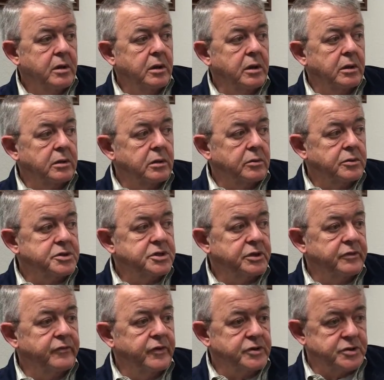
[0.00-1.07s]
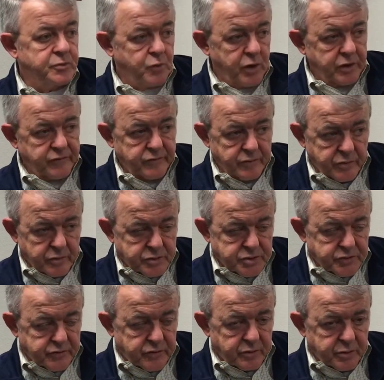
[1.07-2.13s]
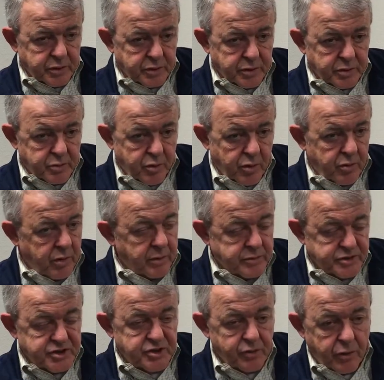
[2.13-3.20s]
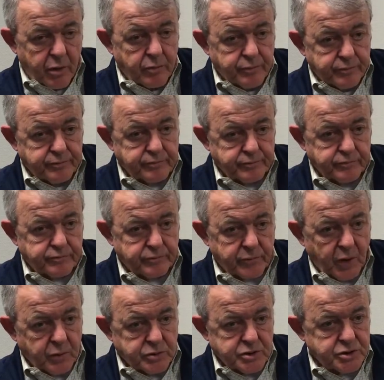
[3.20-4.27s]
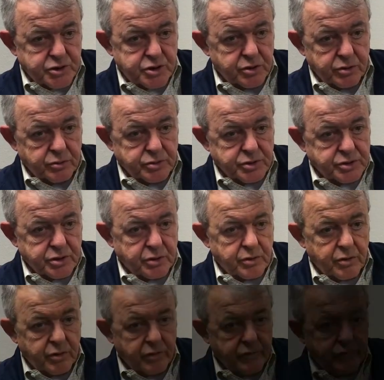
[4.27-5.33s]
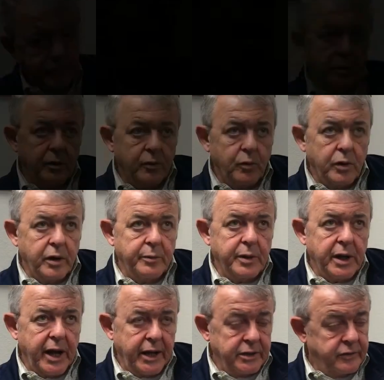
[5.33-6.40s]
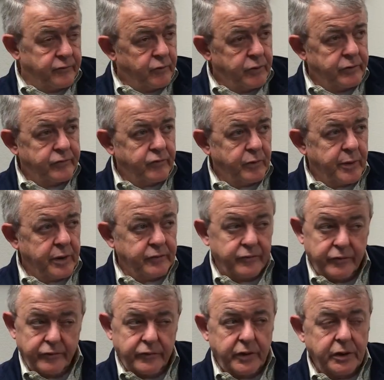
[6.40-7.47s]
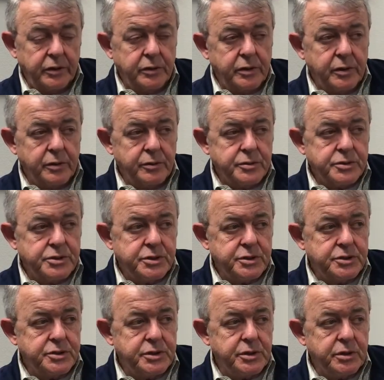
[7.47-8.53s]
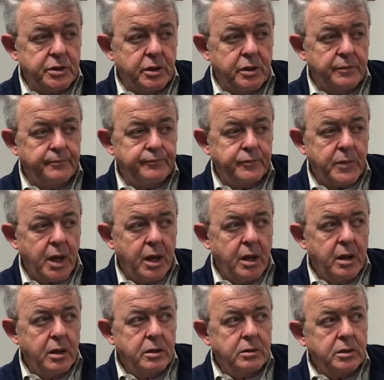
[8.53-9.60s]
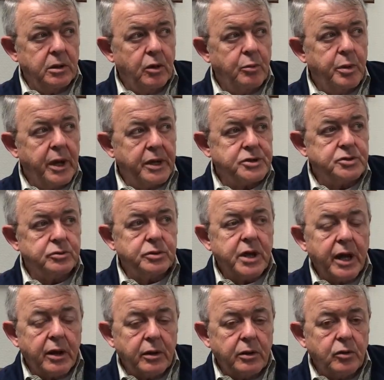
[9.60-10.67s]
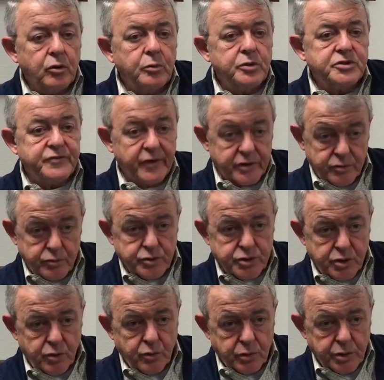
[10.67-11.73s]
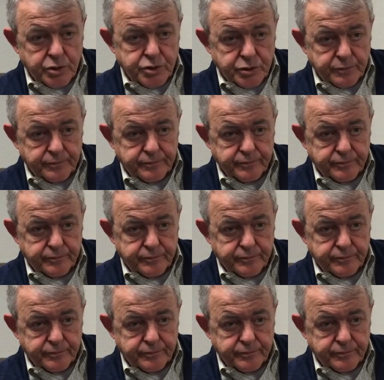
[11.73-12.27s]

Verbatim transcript: and the recidivism rate for those who completed the program is zero, which is huge. It's unheard of. Another one I've been active with for about 15 years is the uh, the El Paso County Homeless Veterans Coalition